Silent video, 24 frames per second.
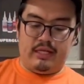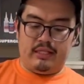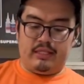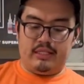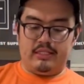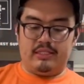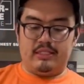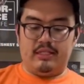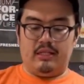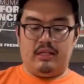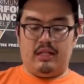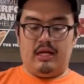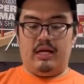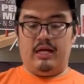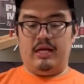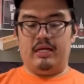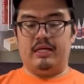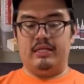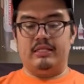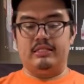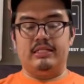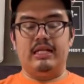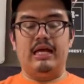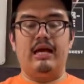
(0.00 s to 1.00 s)
this a lot,
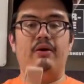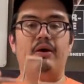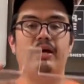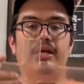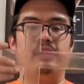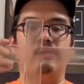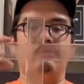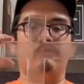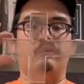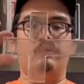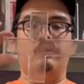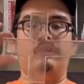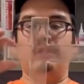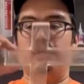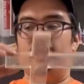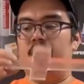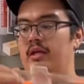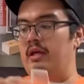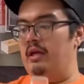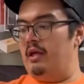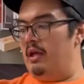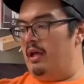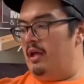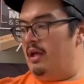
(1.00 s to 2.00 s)
because now I can really
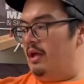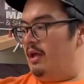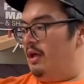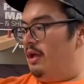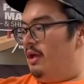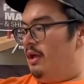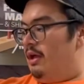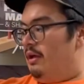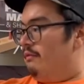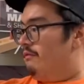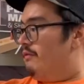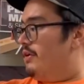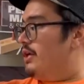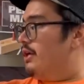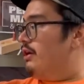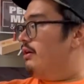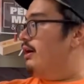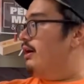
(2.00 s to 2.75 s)
figure